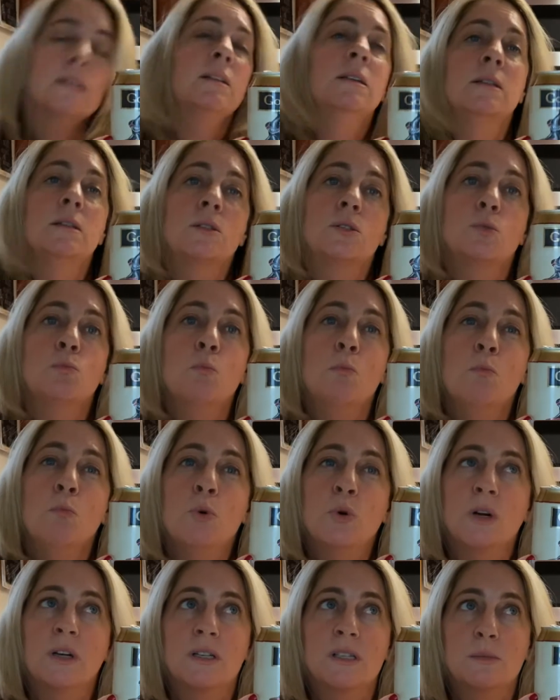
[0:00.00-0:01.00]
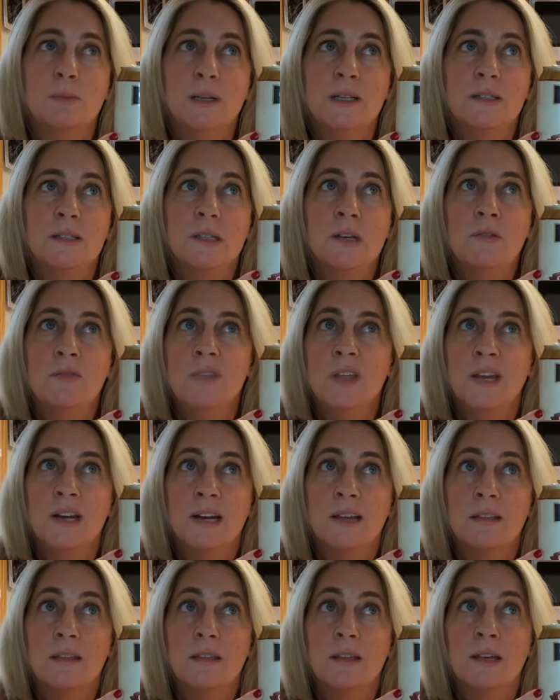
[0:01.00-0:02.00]
It's more expensive than
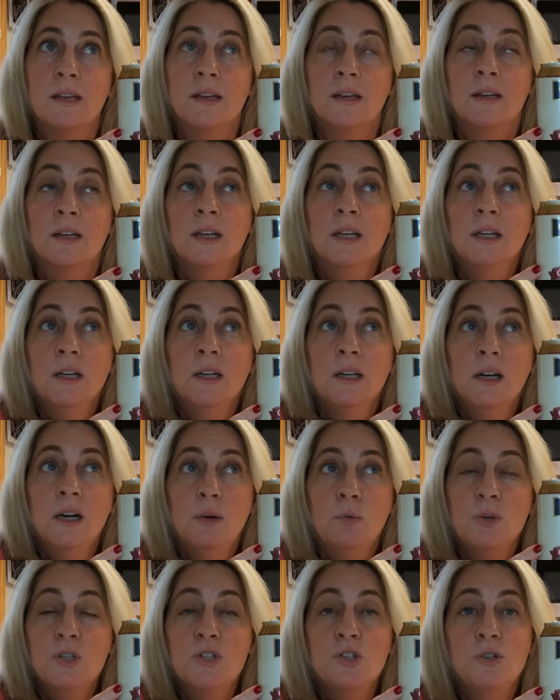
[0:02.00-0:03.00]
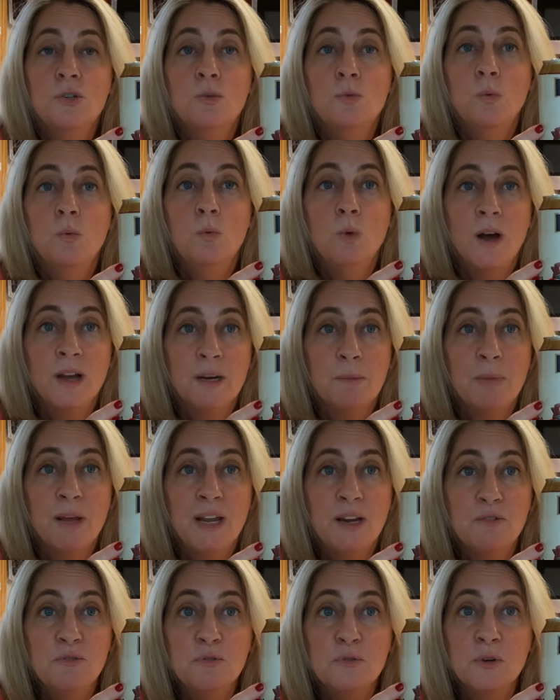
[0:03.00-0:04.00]
I think what you'd want to
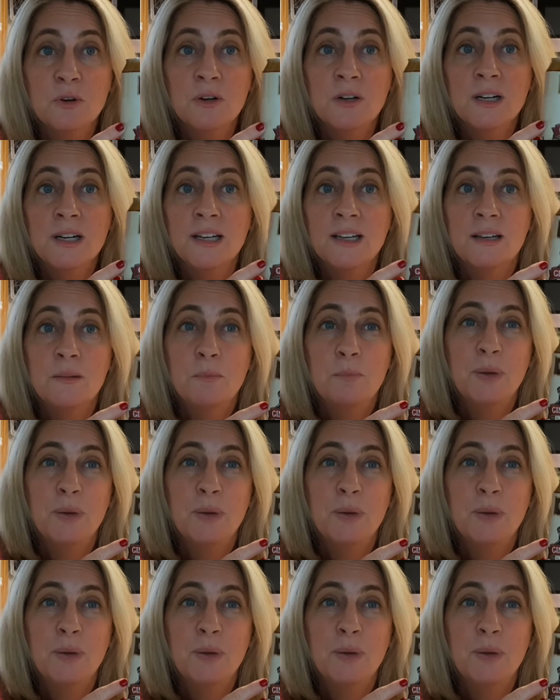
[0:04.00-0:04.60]
pay for,